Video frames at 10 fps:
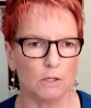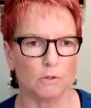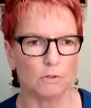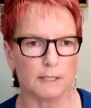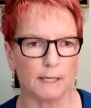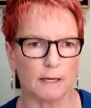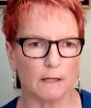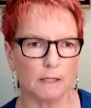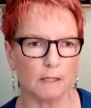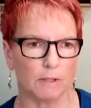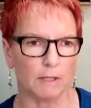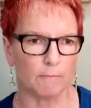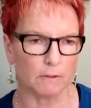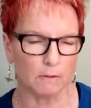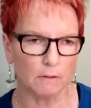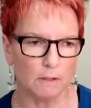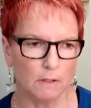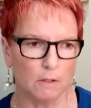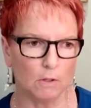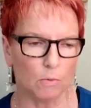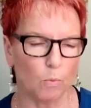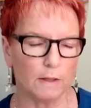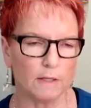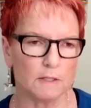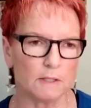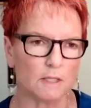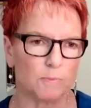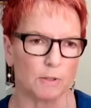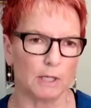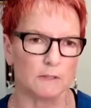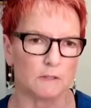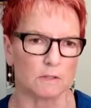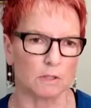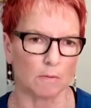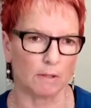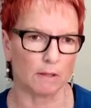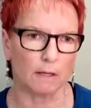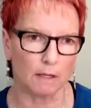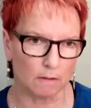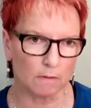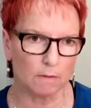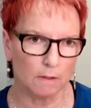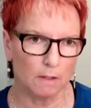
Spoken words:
you're telling people what this experience is going to be like,